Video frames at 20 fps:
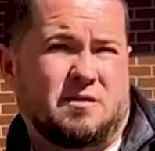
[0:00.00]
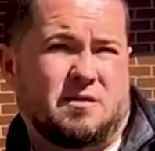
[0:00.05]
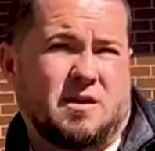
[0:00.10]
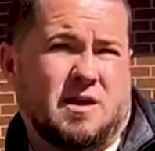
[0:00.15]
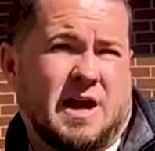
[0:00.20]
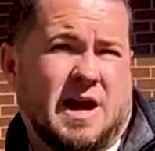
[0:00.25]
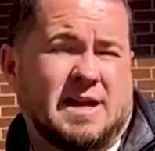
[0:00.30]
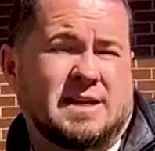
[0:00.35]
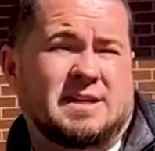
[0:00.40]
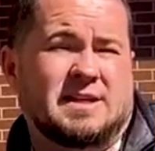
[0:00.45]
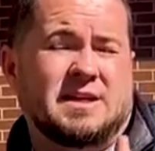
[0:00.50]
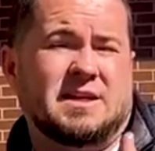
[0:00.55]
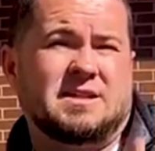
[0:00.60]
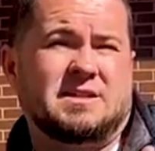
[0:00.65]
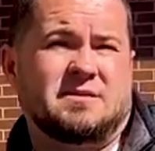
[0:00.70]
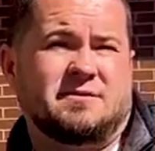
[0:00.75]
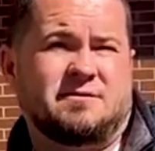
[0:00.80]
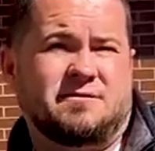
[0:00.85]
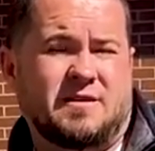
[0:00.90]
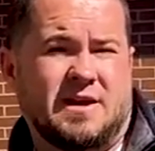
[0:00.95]
ideas
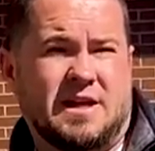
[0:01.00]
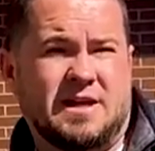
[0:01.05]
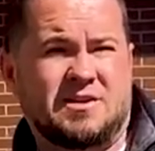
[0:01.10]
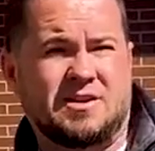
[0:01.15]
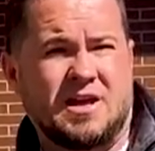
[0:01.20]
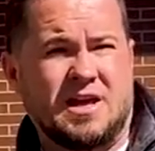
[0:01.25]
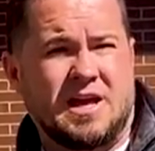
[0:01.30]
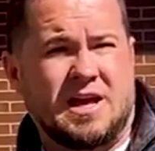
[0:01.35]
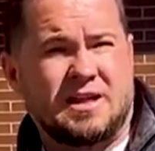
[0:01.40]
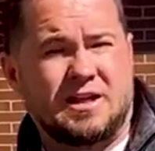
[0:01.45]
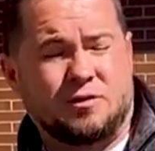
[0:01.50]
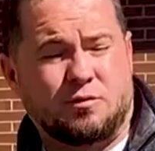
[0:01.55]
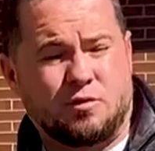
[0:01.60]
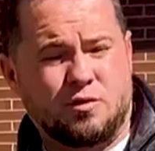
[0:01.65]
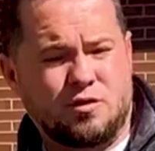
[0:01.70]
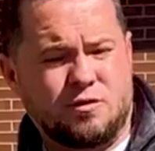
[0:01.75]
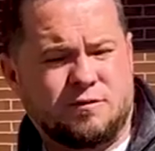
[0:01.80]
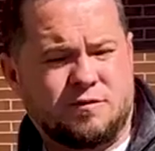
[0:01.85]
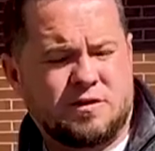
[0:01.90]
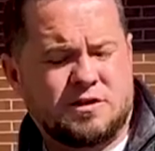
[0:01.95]
of faith. And that
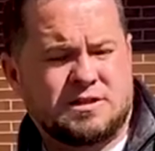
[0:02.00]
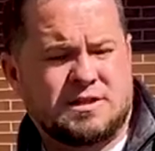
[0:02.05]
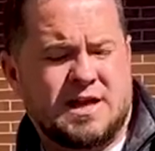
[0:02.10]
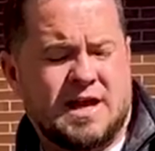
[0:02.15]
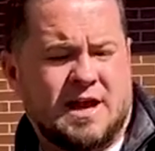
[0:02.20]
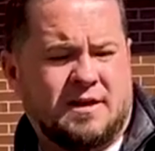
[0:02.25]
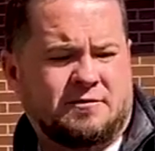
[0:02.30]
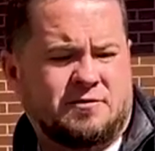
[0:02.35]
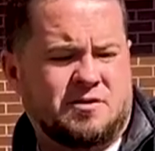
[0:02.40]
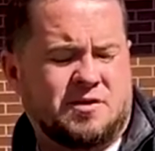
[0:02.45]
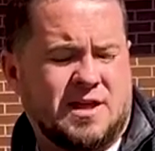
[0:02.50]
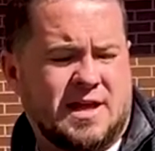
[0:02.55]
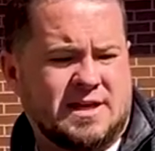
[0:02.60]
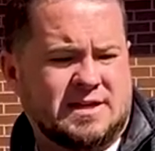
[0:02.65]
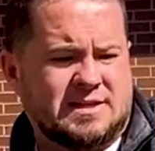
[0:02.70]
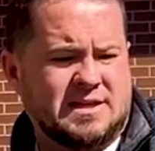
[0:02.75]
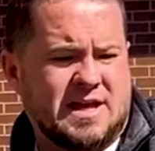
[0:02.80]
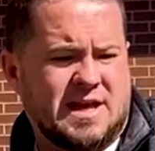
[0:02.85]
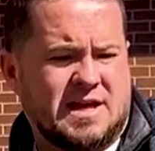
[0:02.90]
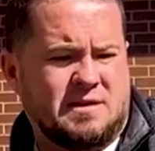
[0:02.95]
Rufus, after
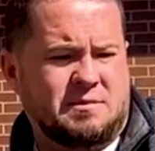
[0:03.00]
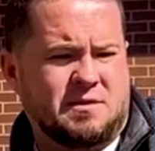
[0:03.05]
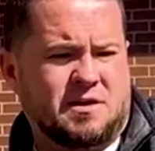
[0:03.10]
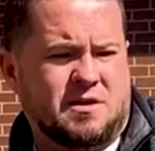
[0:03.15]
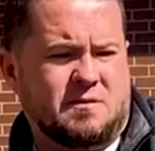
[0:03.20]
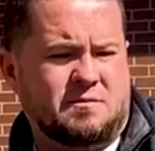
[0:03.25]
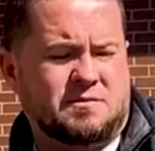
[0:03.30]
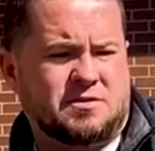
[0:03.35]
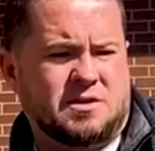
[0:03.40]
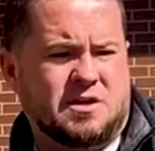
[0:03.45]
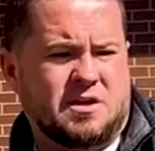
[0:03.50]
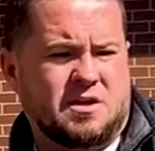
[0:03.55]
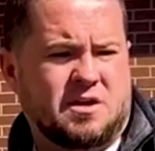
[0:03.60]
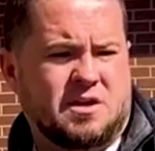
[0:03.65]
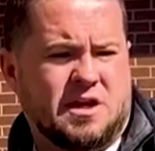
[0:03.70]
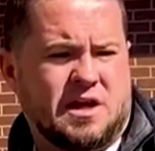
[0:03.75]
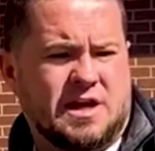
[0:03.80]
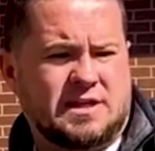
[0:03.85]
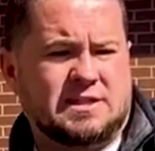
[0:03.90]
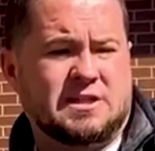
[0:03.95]
that day, becomes,
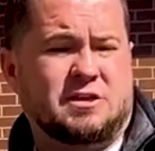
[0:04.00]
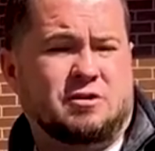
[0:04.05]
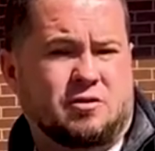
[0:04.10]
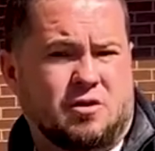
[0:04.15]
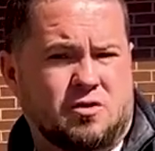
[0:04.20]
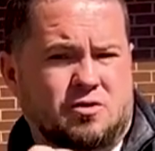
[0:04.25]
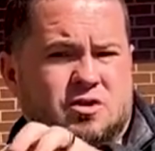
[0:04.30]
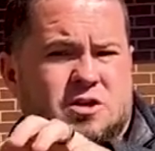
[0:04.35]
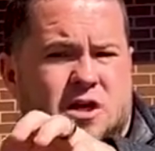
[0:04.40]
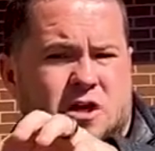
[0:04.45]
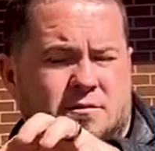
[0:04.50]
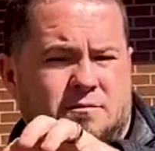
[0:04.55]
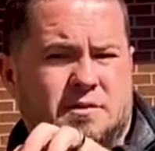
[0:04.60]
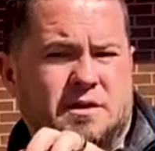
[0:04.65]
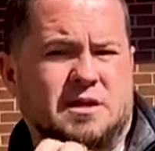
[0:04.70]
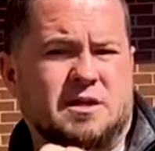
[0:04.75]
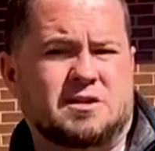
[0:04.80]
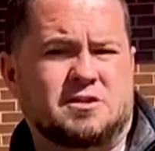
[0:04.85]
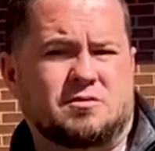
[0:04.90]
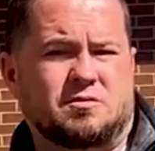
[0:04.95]
as he grows up,
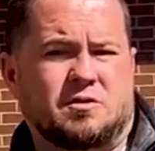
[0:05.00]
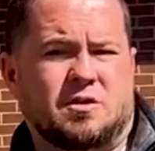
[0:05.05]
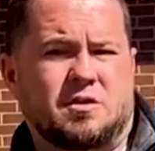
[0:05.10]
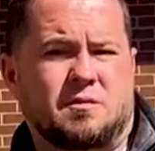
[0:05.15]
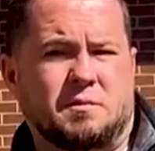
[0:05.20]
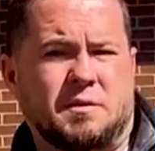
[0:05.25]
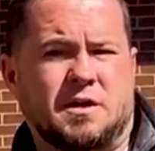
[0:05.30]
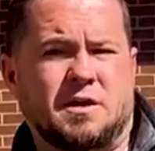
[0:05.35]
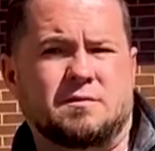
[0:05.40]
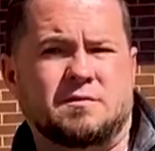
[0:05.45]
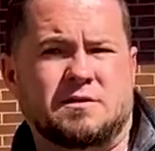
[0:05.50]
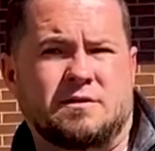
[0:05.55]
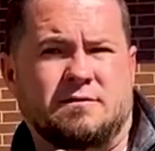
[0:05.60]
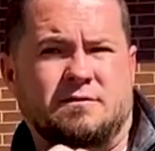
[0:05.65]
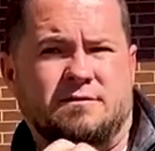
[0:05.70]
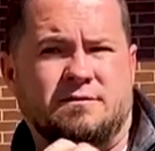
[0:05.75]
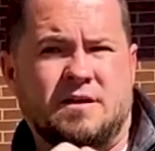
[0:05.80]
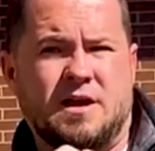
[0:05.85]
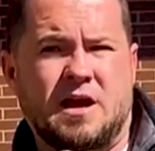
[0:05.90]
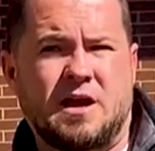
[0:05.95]
becomes a
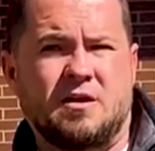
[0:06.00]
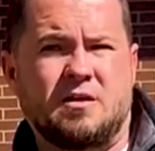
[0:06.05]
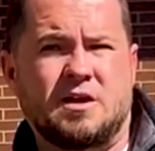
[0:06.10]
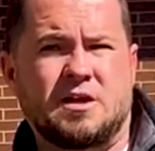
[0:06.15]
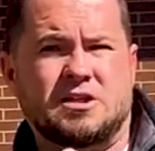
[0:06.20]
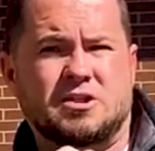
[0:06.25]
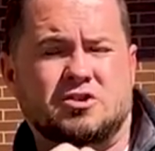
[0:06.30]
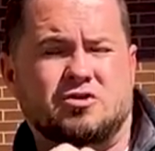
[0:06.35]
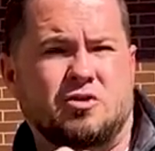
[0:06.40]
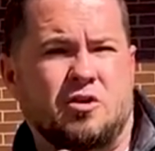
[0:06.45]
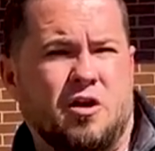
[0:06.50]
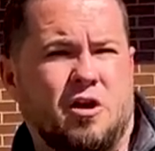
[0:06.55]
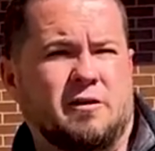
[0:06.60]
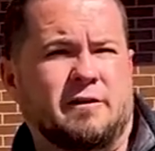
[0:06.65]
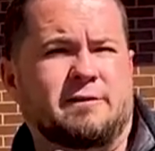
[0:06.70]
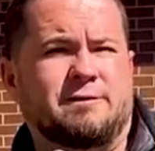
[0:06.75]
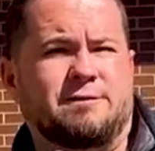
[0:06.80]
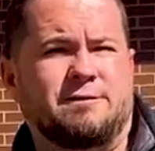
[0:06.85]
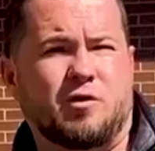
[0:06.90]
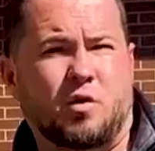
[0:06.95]
very
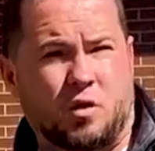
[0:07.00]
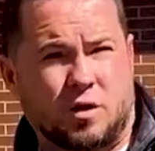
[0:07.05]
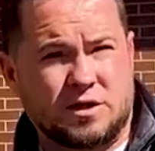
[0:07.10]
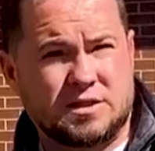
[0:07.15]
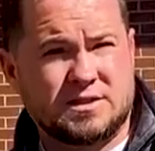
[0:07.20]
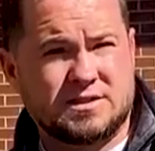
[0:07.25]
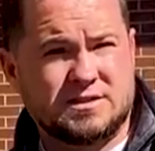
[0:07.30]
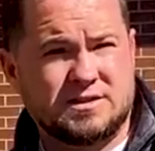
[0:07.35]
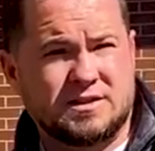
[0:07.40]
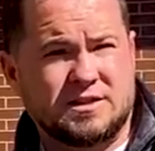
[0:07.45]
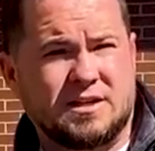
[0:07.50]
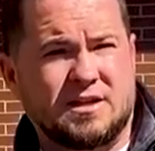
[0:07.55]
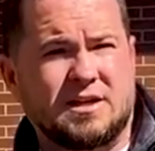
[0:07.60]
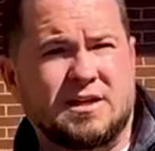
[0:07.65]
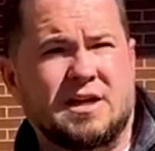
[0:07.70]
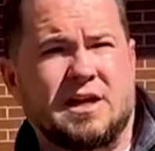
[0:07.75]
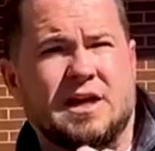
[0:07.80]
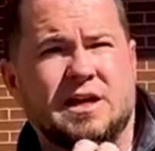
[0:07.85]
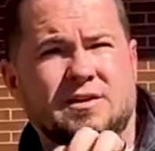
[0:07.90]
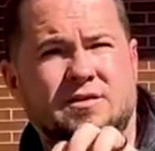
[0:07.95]
strong force
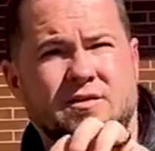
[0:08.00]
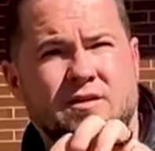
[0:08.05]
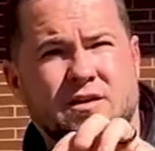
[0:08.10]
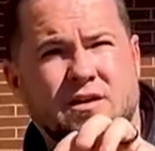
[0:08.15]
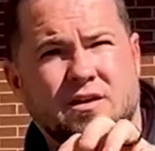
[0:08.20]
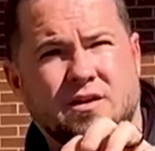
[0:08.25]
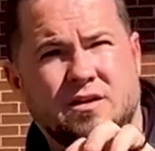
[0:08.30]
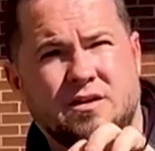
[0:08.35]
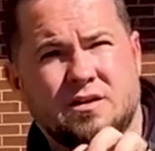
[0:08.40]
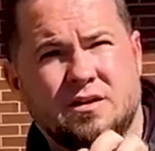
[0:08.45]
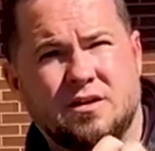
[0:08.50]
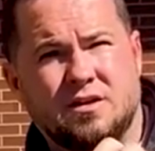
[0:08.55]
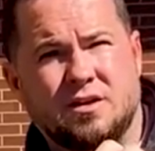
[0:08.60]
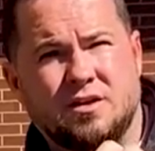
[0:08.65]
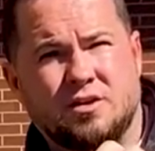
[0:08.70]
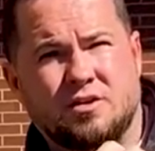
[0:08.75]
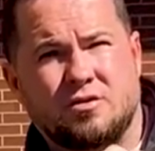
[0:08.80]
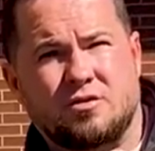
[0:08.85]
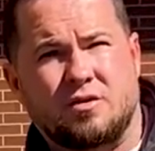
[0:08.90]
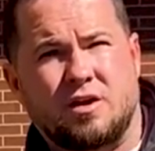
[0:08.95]
in the
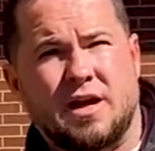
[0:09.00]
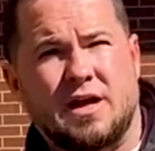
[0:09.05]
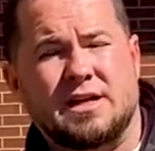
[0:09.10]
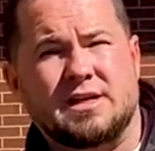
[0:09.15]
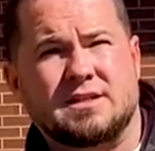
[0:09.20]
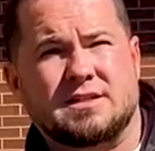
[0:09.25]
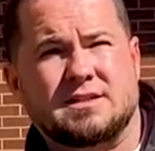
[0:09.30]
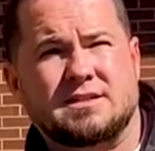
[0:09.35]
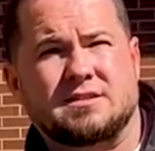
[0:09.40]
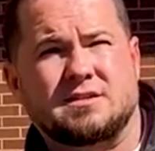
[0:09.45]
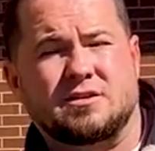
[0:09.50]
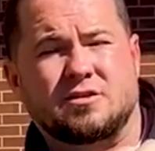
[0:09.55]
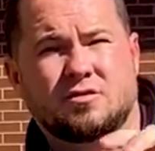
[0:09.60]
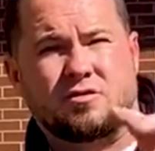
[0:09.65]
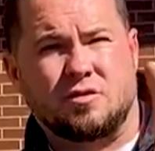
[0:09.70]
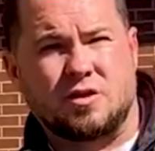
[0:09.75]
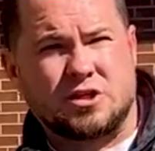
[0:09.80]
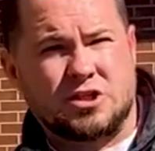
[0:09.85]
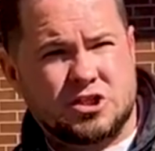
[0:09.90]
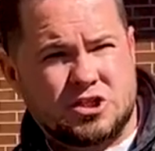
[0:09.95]

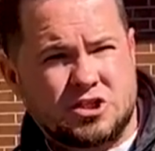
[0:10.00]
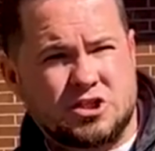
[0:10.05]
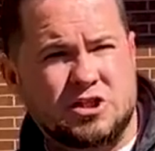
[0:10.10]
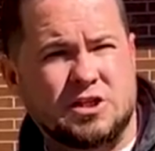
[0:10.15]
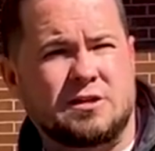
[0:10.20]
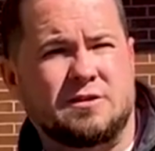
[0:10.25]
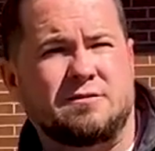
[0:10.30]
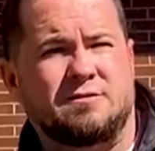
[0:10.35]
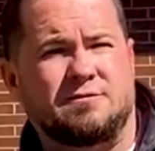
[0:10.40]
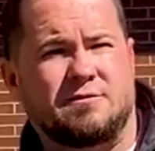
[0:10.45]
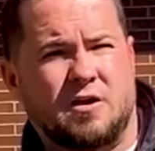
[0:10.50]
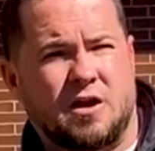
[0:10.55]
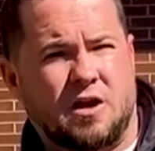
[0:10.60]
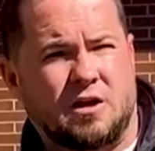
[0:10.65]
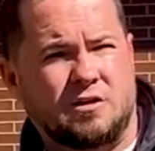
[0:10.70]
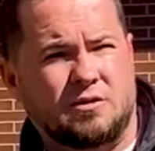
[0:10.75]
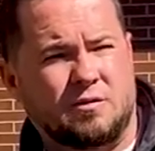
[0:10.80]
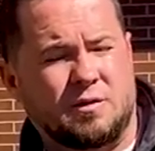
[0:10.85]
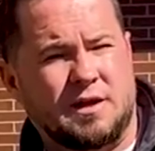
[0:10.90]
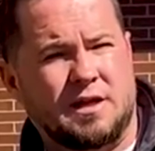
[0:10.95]
Christian
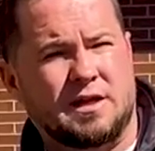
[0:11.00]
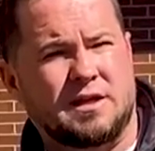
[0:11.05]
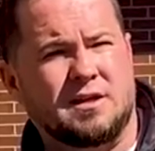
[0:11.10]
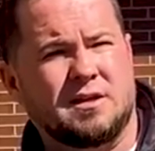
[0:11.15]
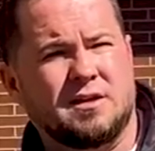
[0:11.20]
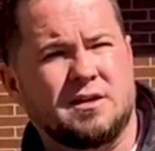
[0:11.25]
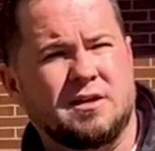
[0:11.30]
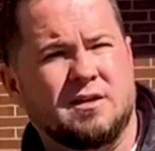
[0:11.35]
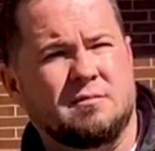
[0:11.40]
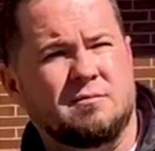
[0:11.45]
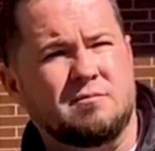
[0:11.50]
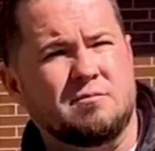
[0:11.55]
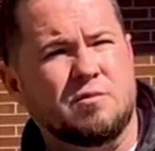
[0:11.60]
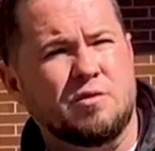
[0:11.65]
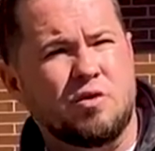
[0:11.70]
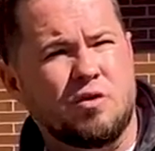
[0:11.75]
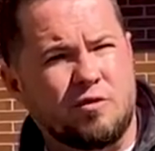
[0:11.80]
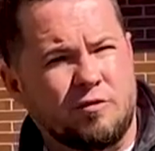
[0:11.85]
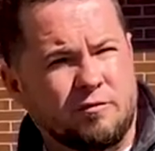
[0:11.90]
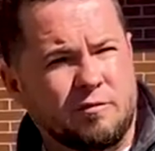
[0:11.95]
following
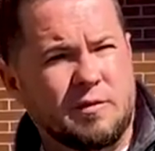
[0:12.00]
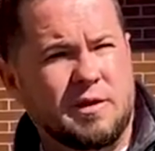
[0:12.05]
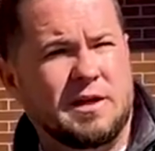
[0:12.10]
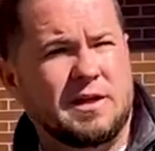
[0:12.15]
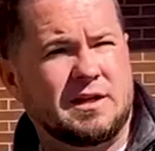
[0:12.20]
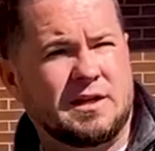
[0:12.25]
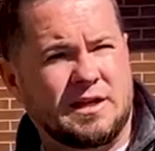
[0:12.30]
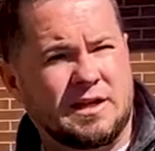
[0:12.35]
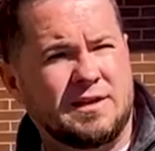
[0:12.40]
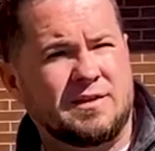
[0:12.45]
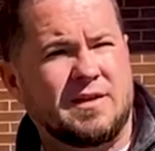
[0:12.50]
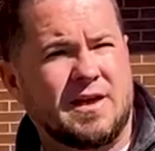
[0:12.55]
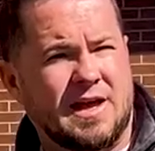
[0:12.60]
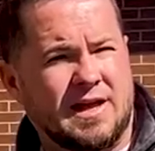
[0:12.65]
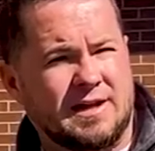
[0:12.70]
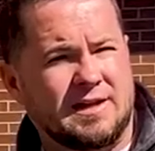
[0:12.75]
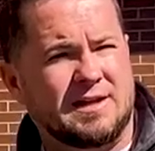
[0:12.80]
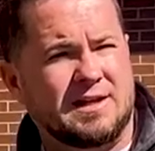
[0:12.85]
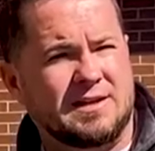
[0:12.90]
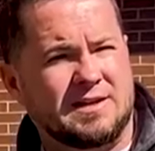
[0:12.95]
movement in
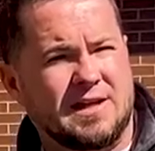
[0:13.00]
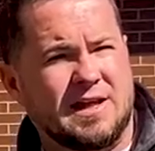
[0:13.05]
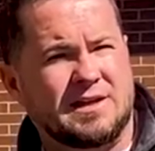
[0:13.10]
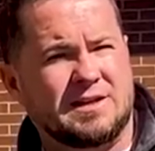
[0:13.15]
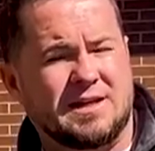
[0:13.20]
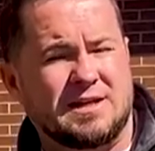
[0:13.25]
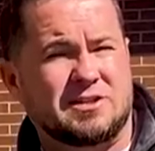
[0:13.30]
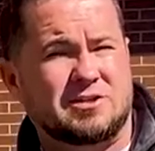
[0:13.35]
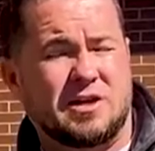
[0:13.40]
that day.